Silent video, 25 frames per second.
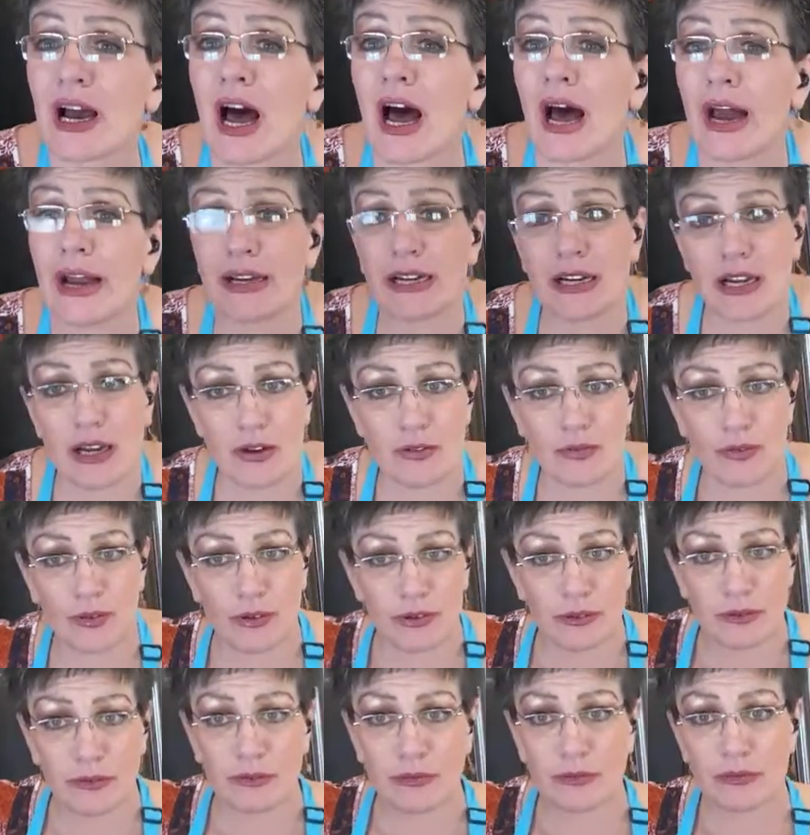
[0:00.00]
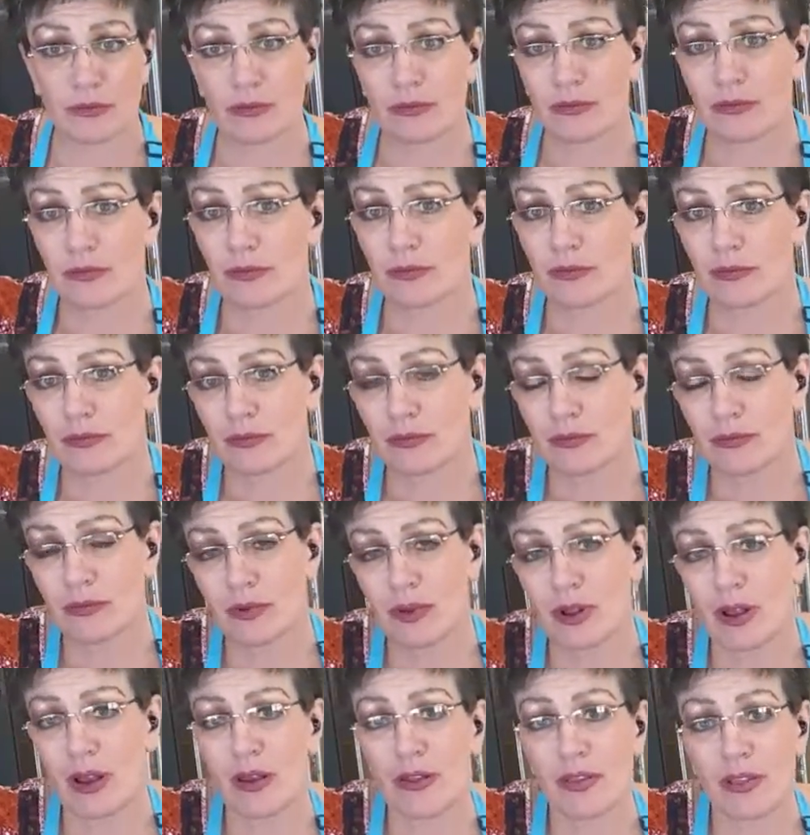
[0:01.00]
a kind of,
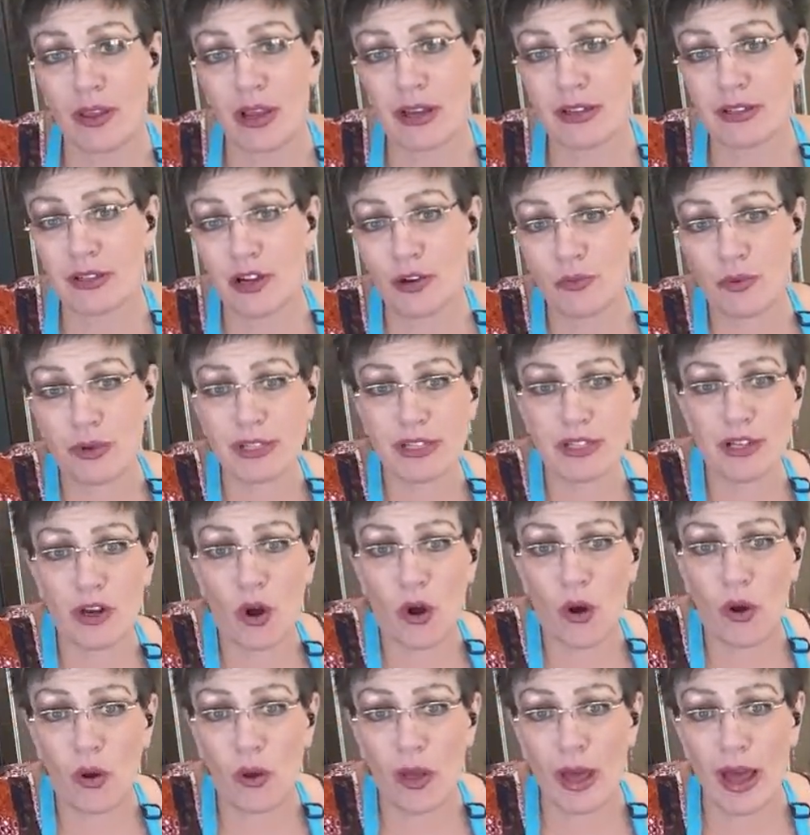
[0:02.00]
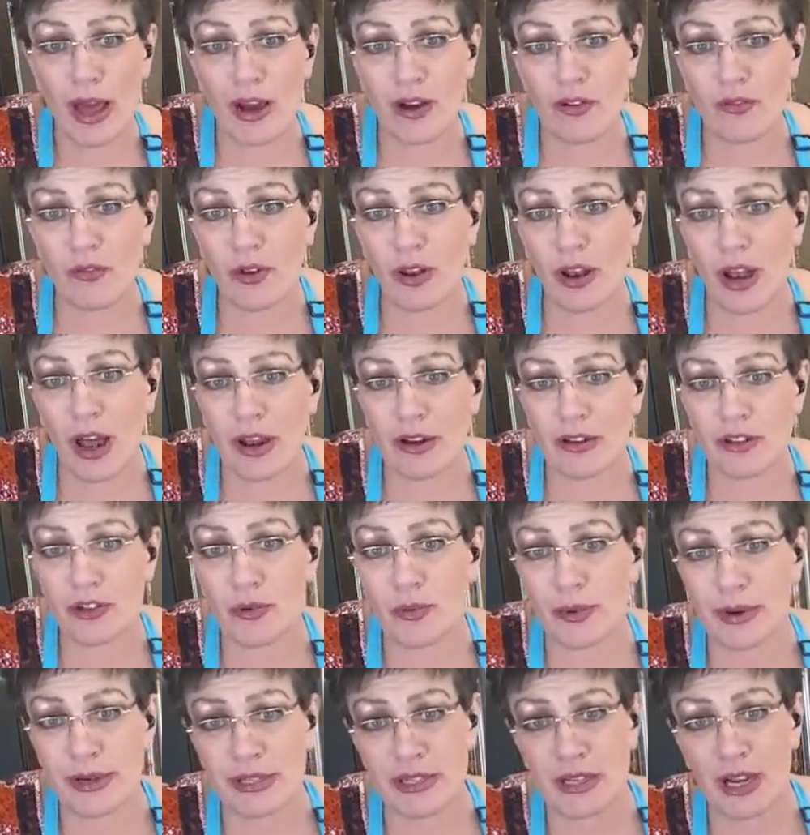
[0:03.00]
because there wasn't a whole heck of a lot
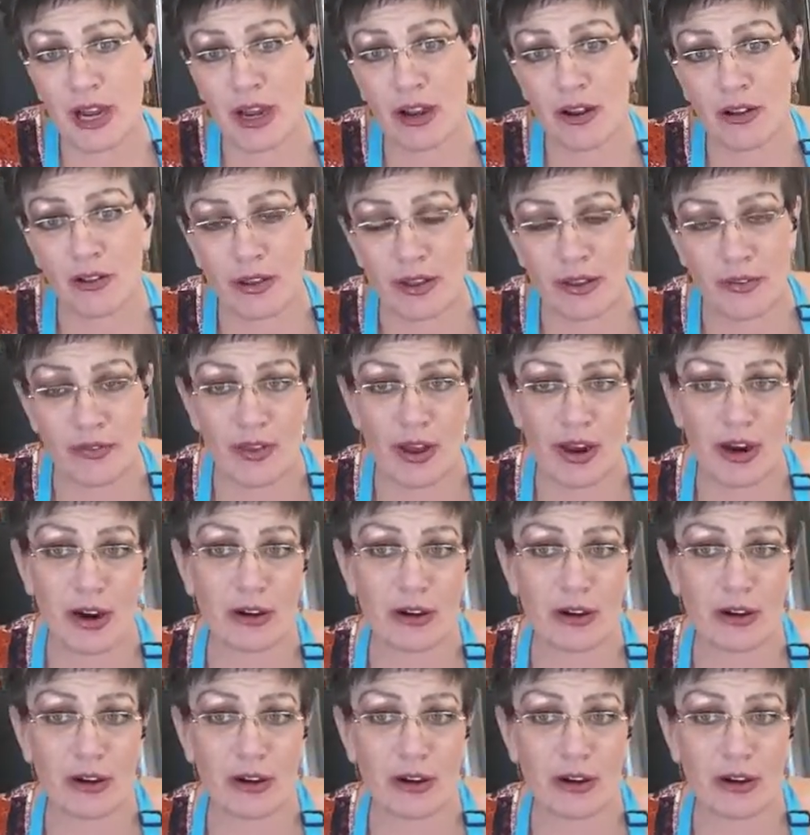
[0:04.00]
to recycle in